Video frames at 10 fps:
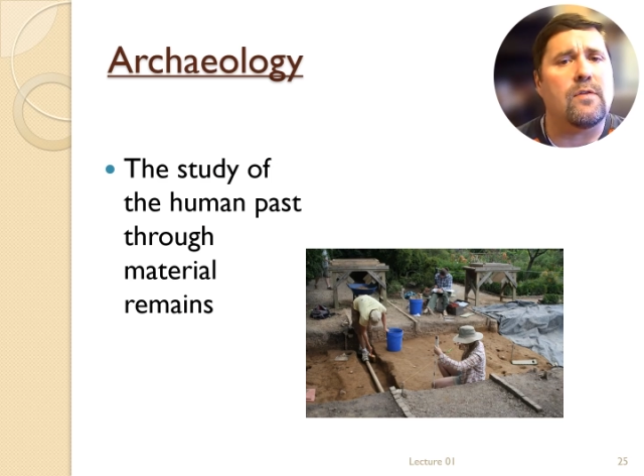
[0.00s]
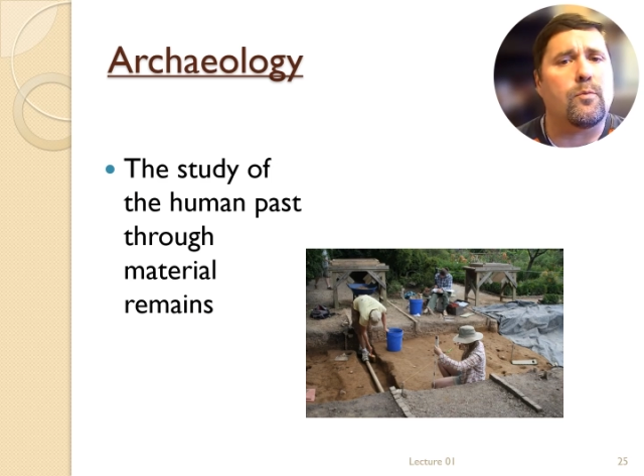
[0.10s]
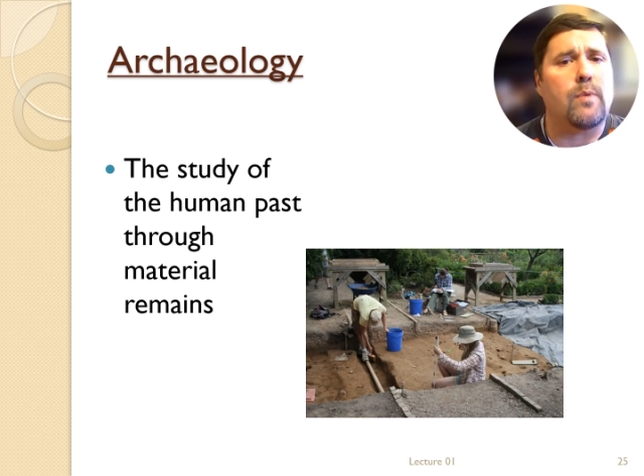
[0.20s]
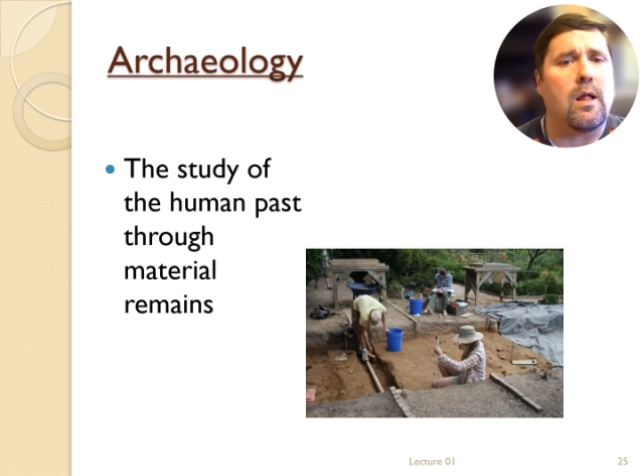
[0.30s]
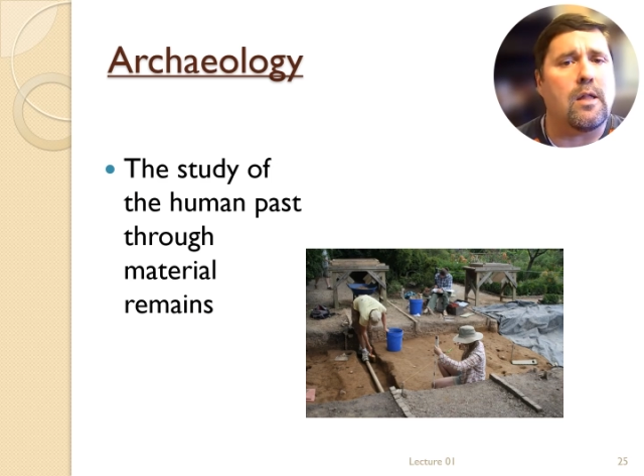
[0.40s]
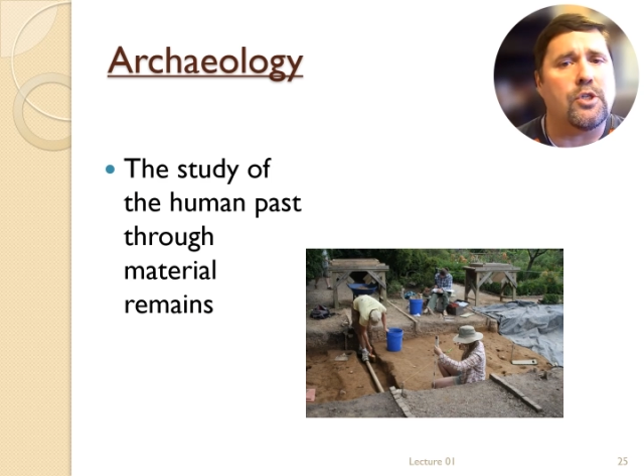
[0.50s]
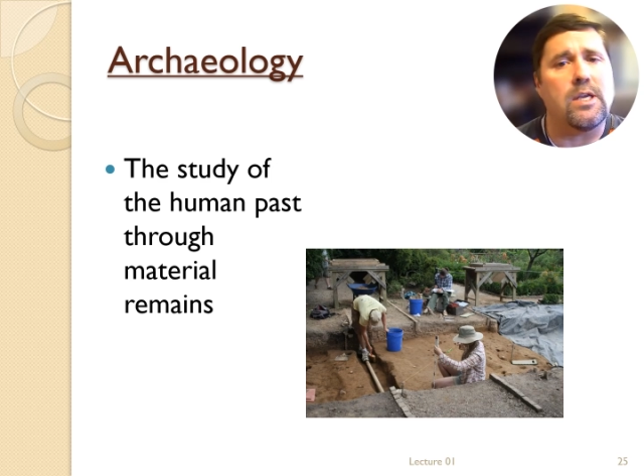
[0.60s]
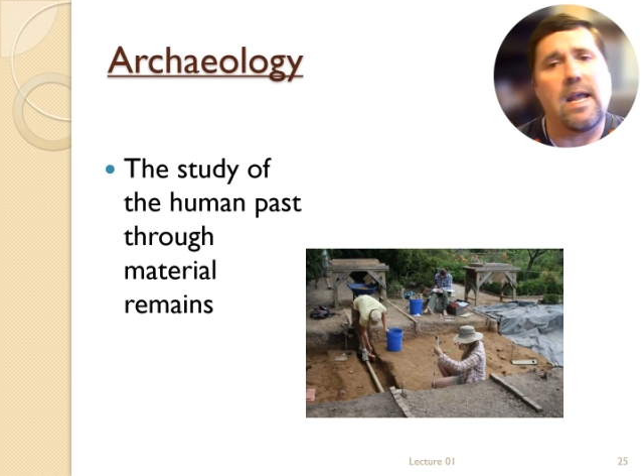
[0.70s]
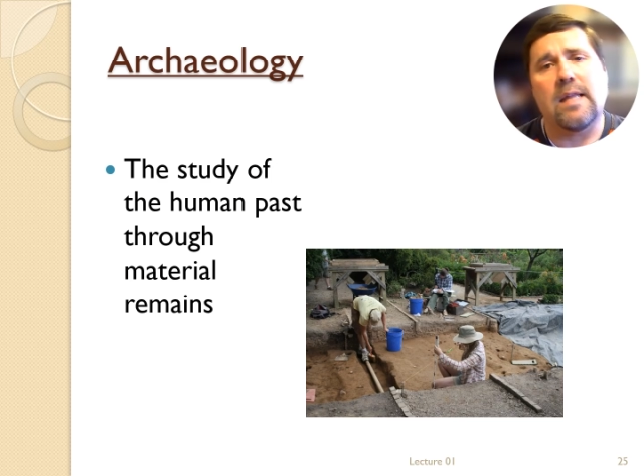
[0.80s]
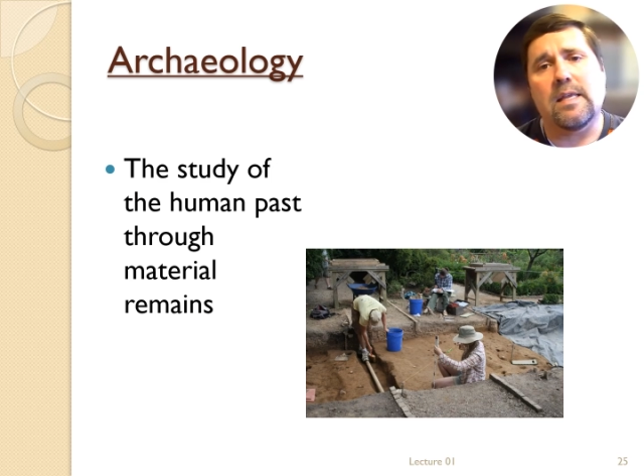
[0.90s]

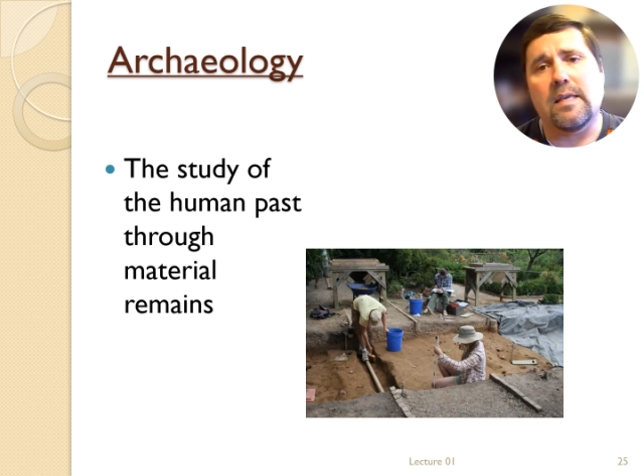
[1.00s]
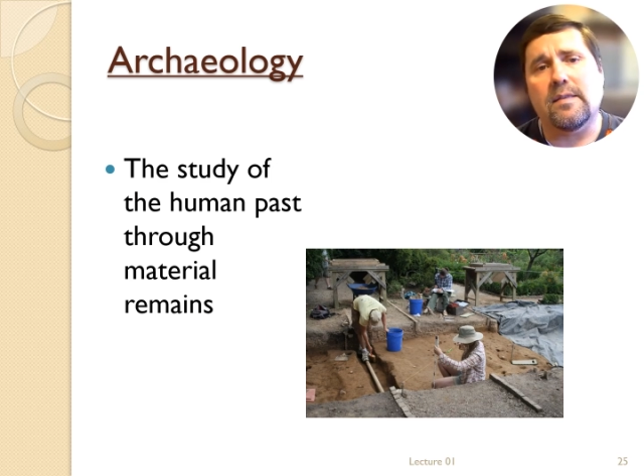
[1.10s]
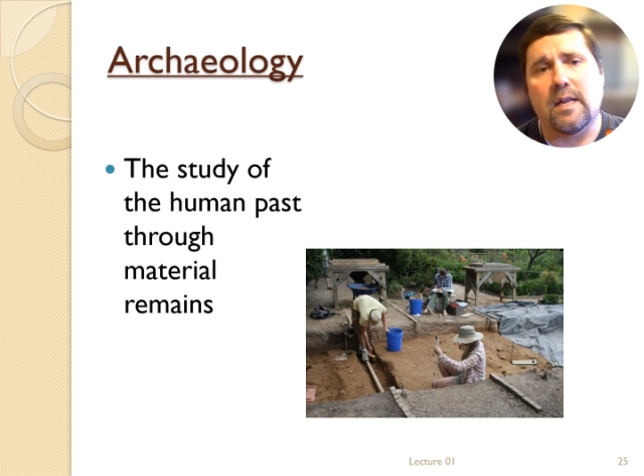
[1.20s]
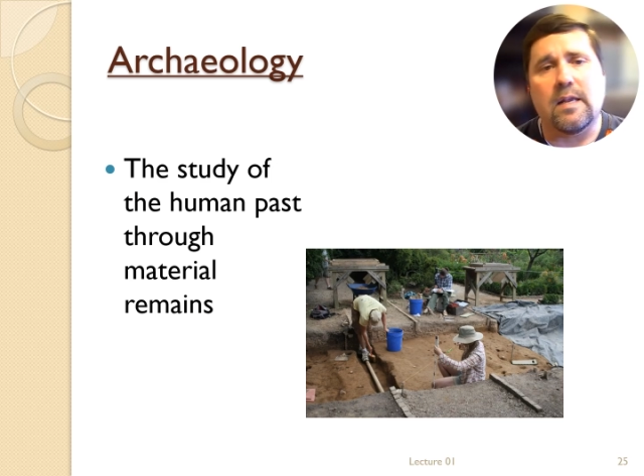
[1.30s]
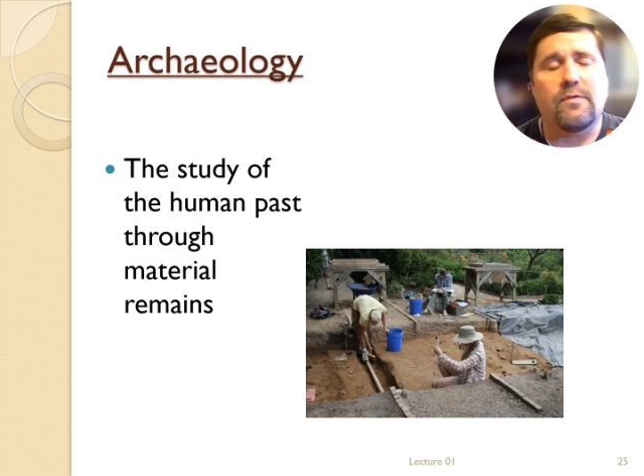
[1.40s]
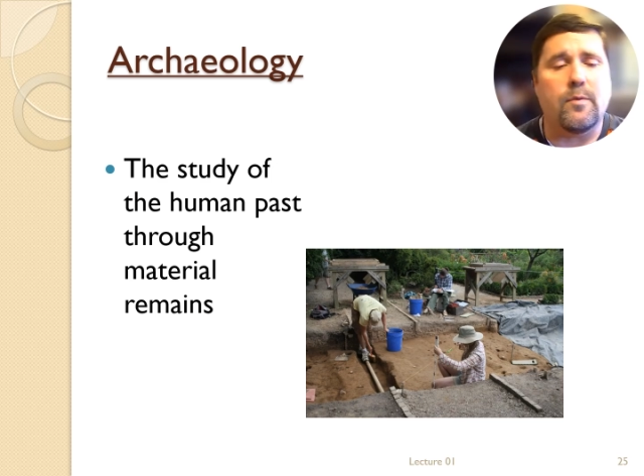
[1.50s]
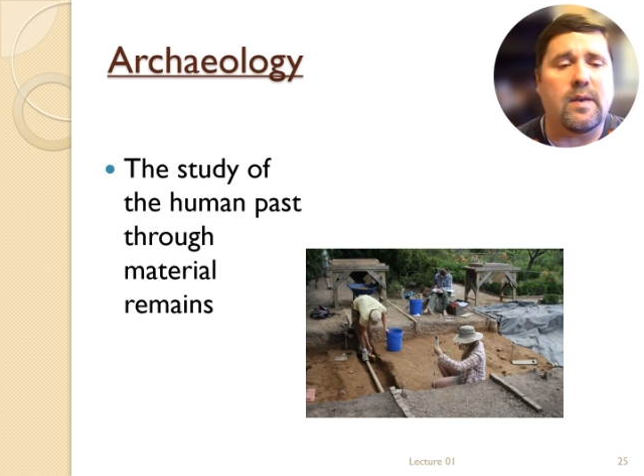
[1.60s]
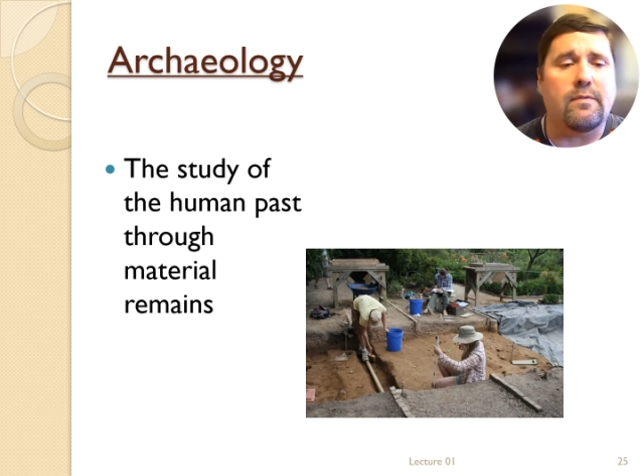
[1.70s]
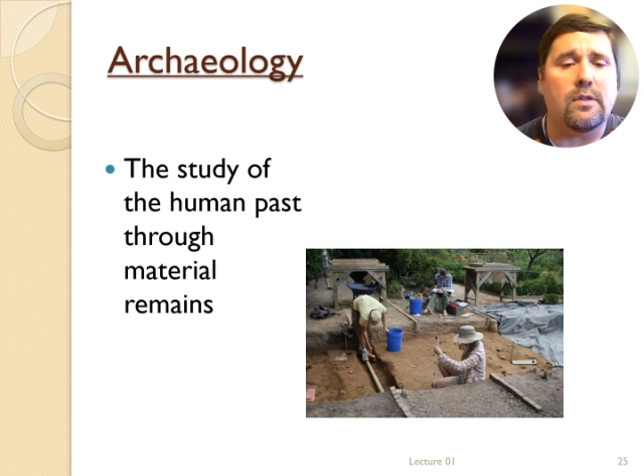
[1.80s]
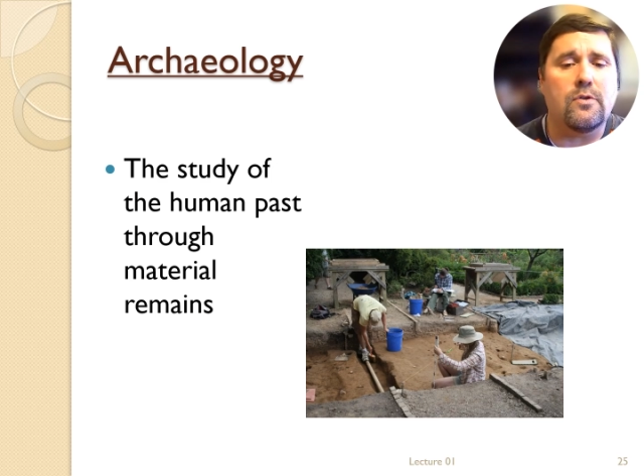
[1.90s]
anthropology and the study of
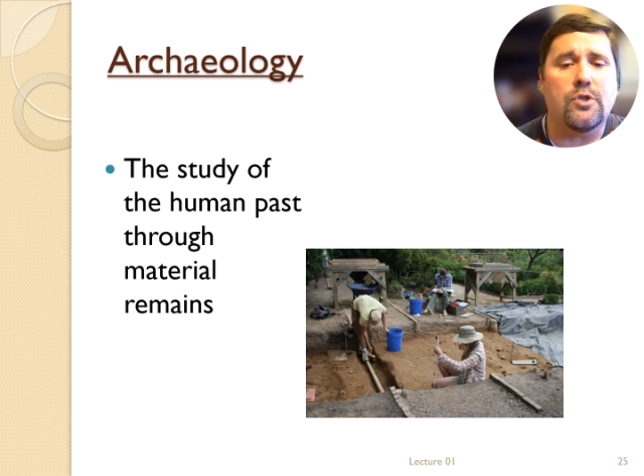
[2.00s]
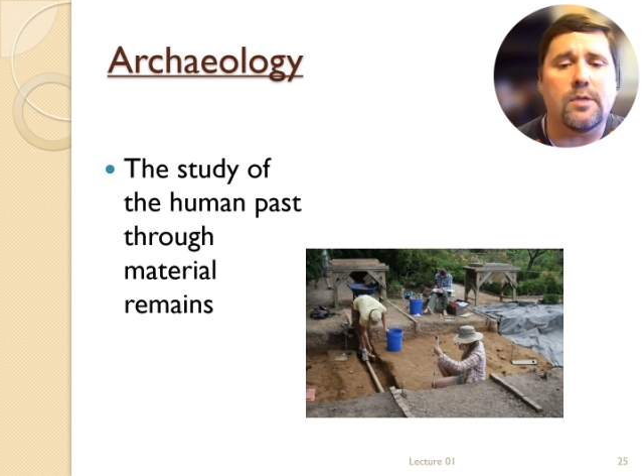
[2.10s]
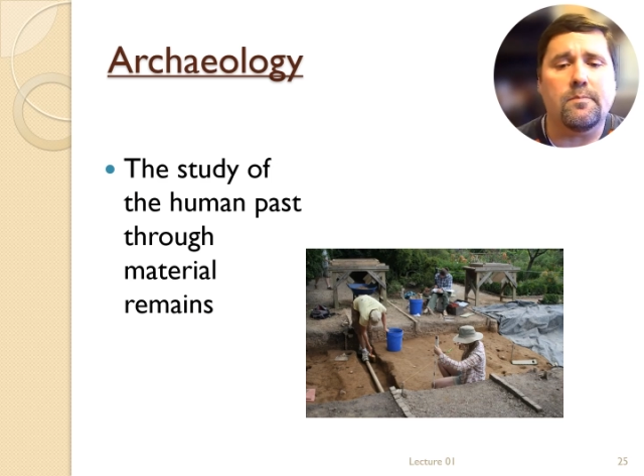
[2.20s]
human evolution.